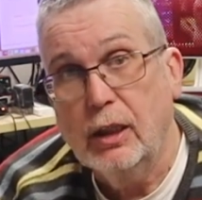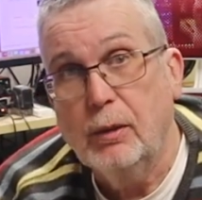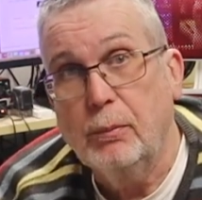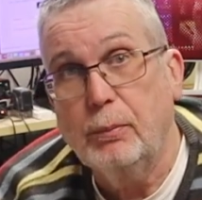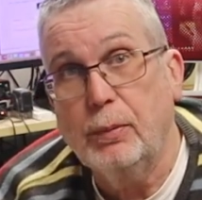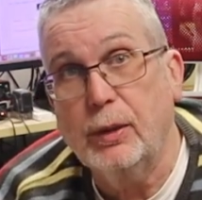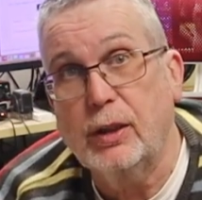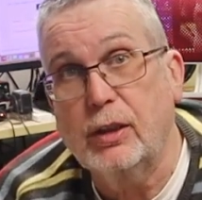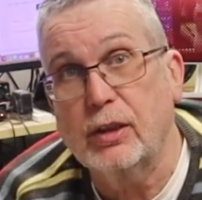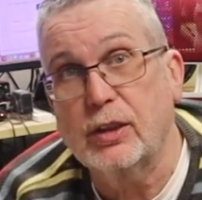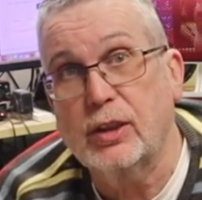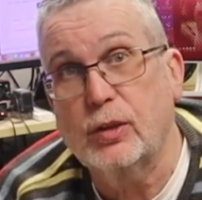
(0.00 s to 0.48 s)

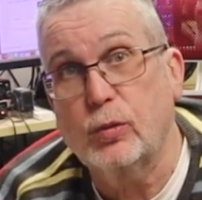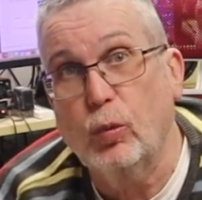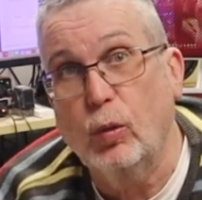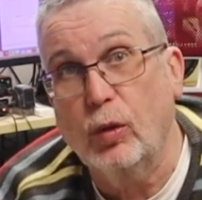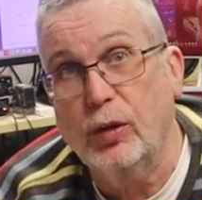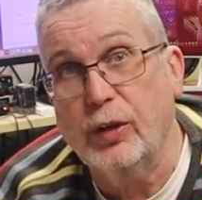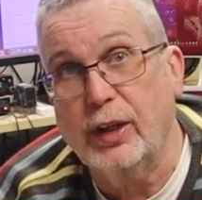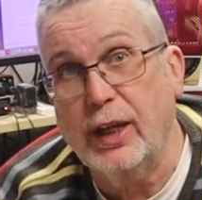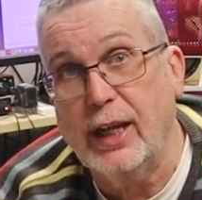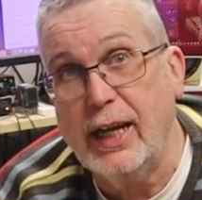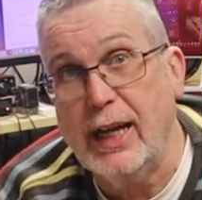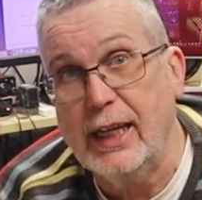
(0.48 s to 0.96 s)
because
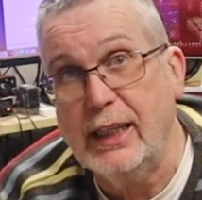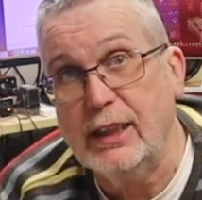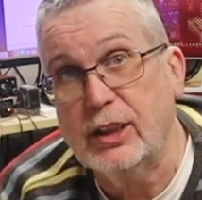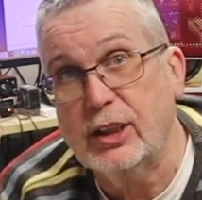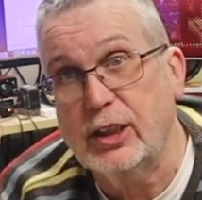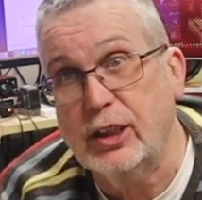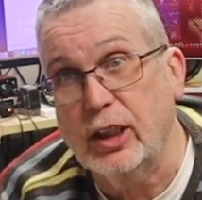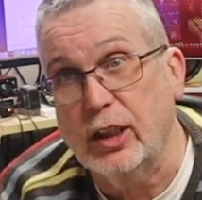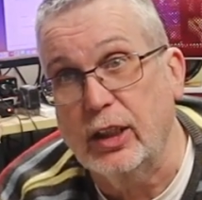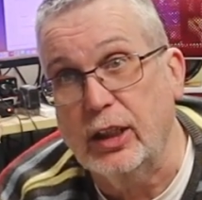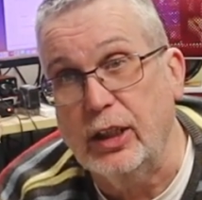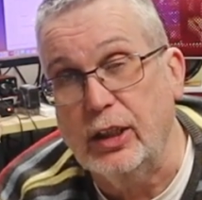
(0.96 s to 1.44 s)
what they
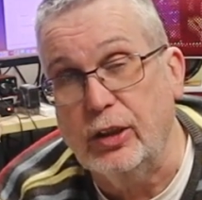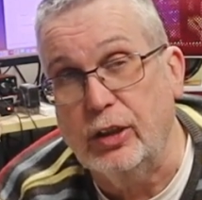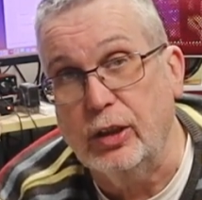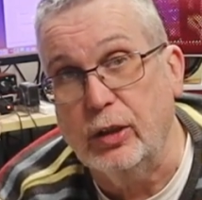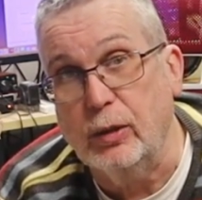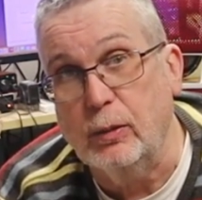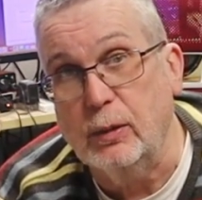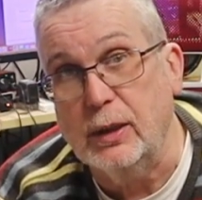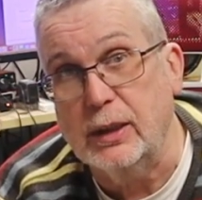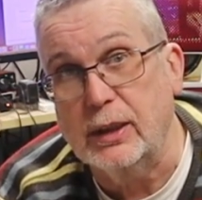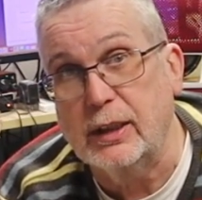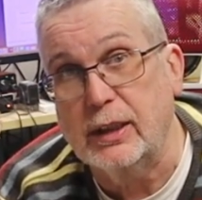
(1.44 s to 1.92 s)
instantly
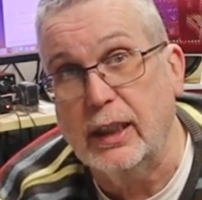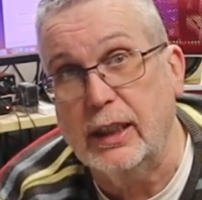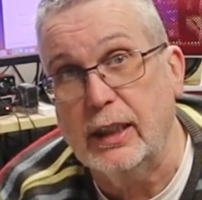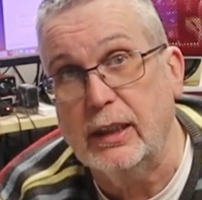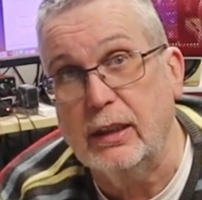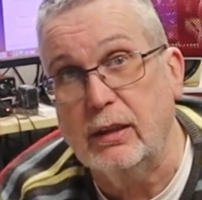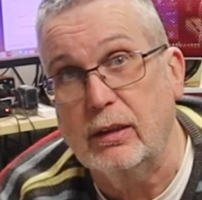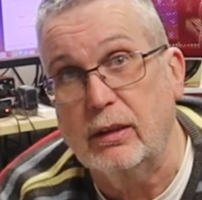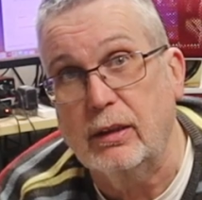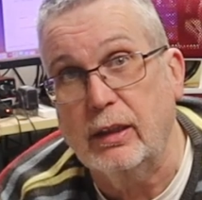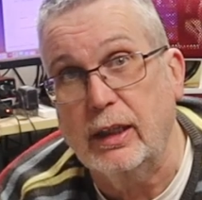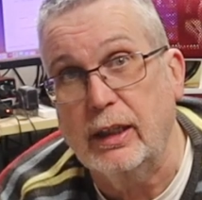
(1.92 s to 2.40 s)
do is
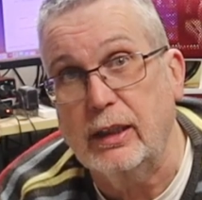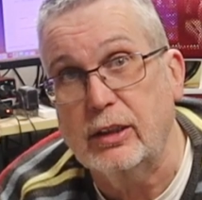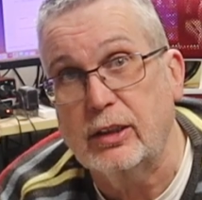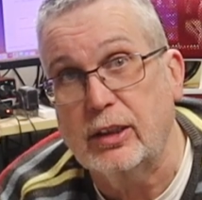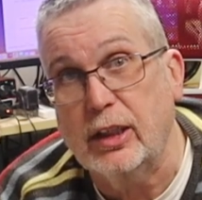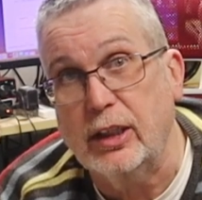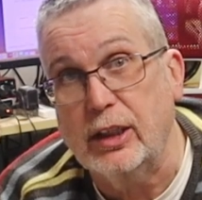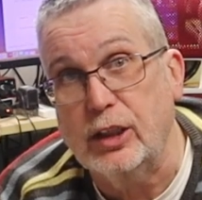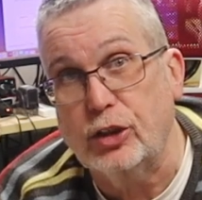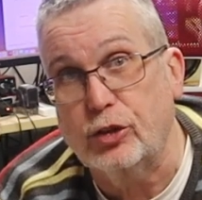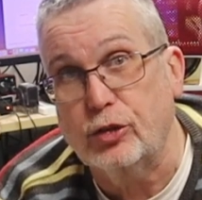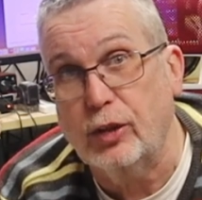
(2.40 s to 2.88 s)
they
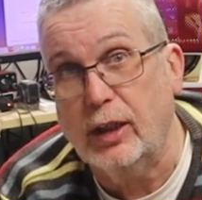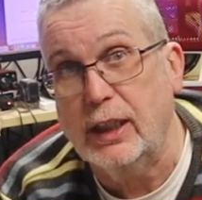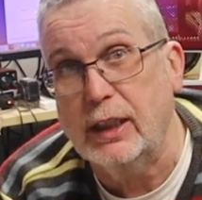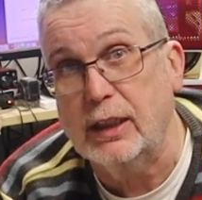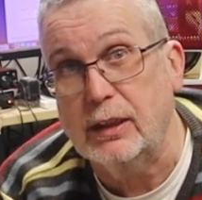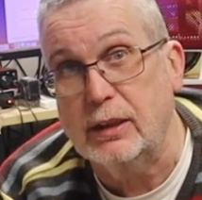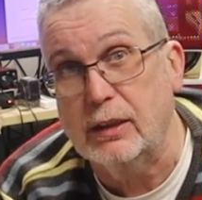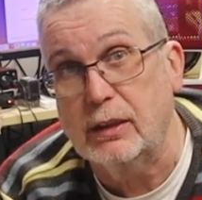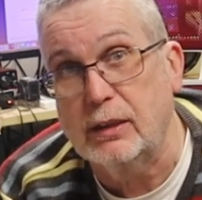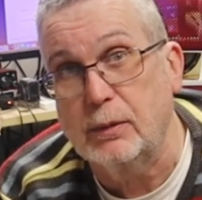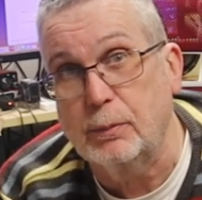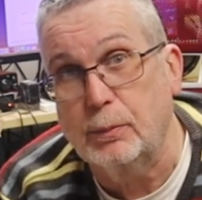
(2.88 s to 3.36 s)
instantly
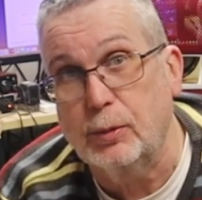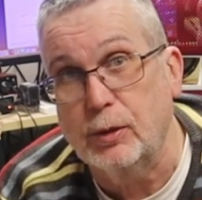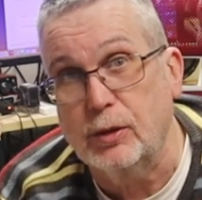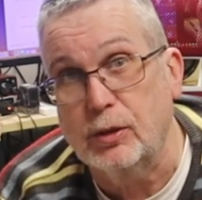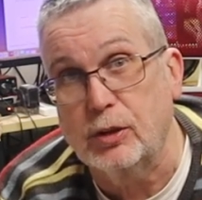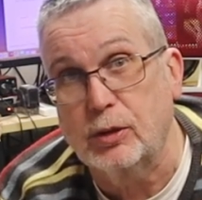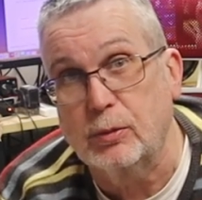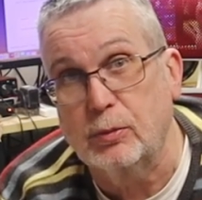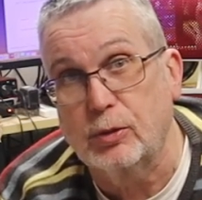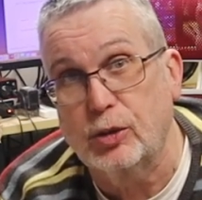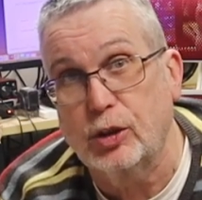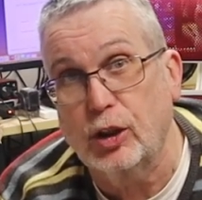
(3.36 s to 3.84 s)
trying to put
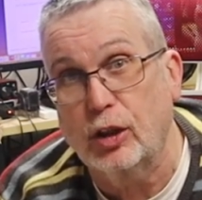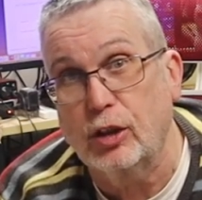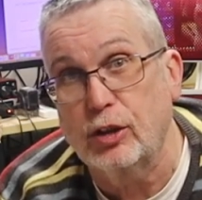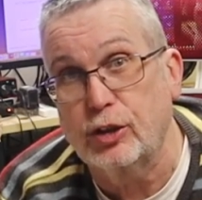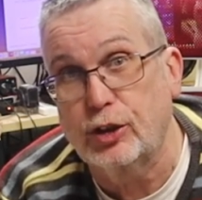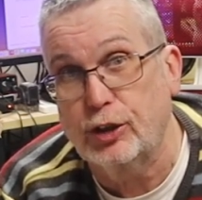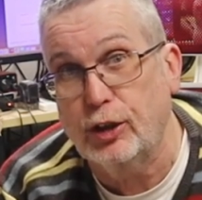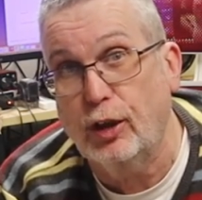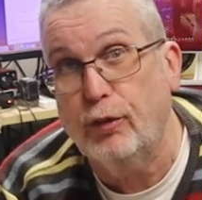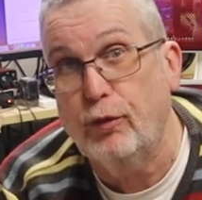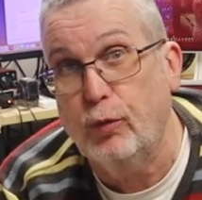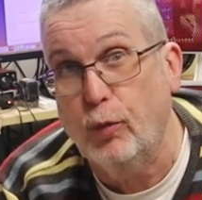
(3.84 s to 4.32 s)
some sort of
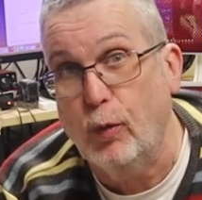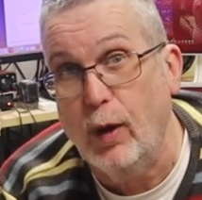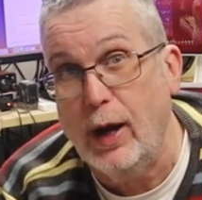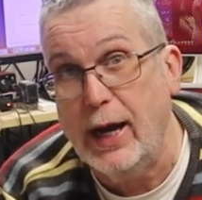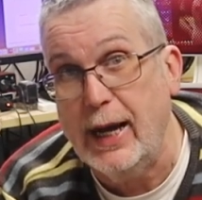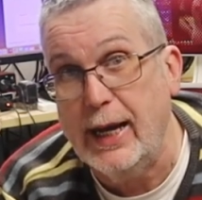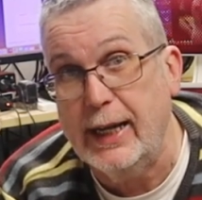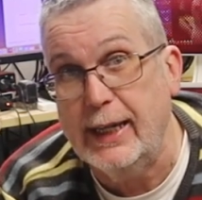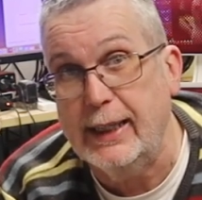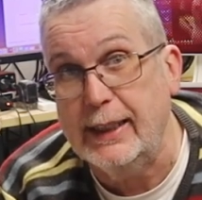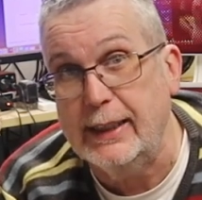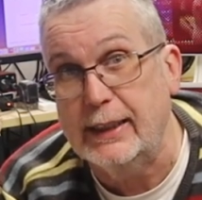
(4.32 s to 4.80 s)

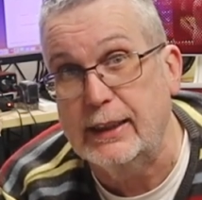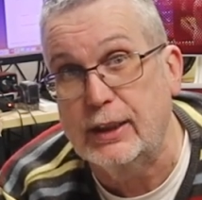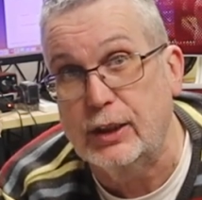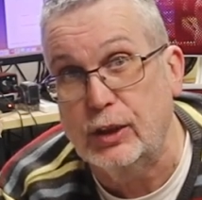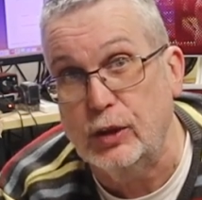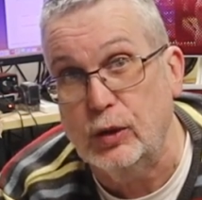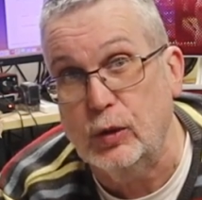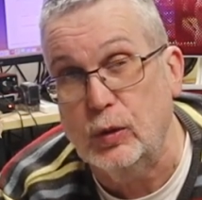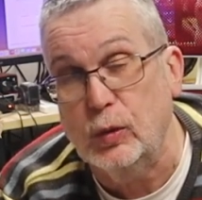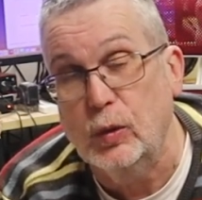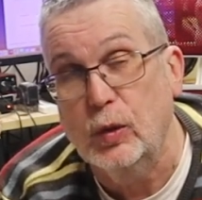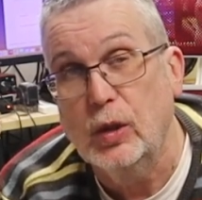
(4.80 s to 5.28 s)
software
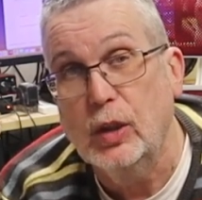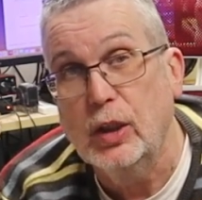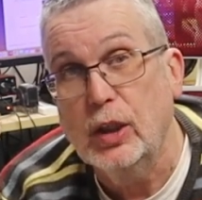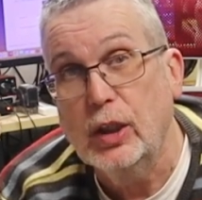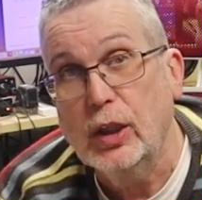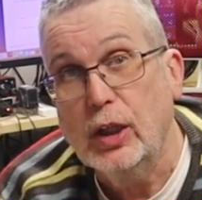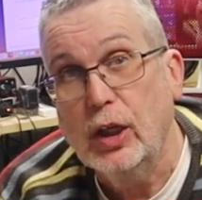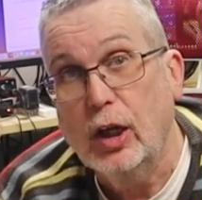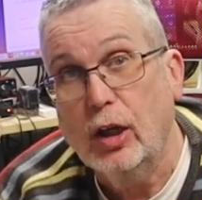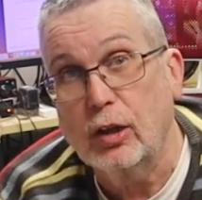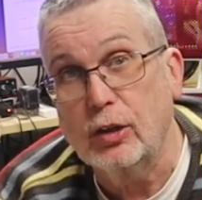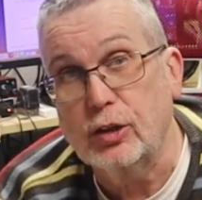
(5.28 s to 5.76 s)

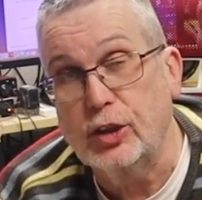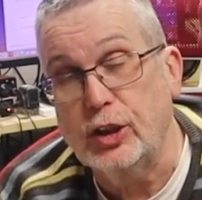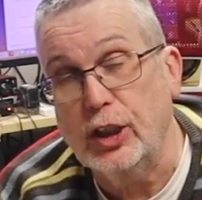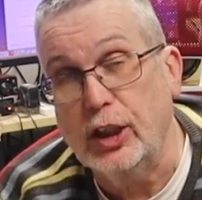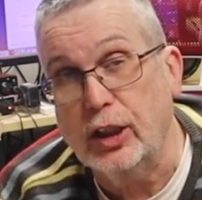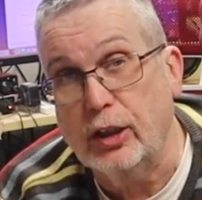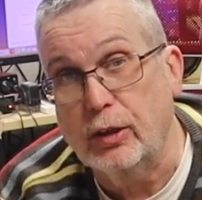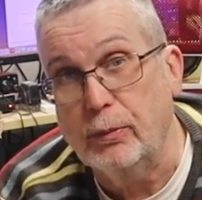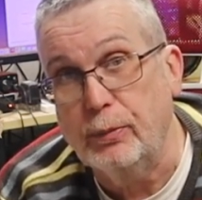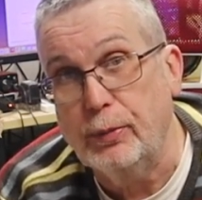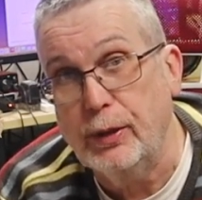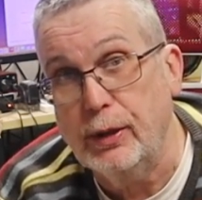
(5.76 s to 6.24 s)
onto your
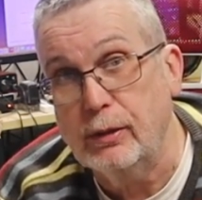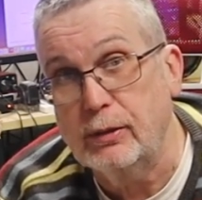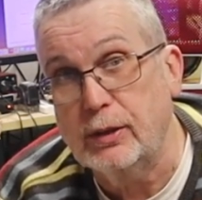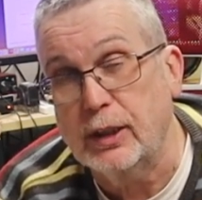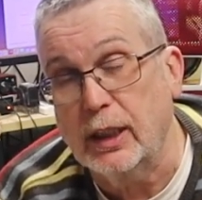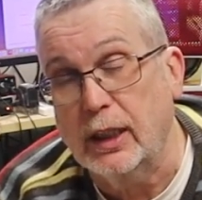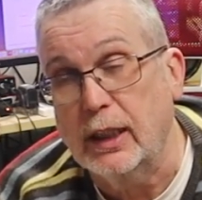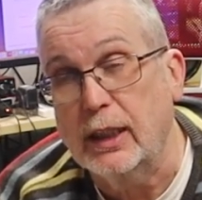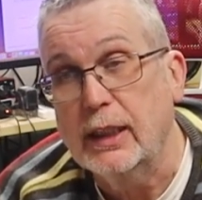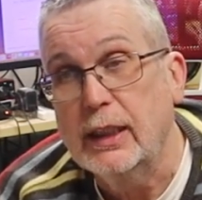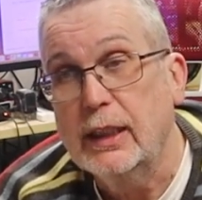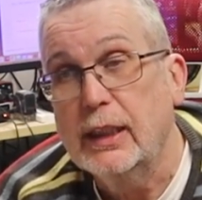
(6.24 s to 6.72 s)

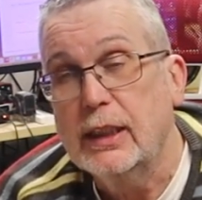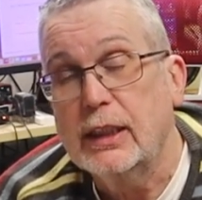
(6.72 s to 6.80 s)
computer.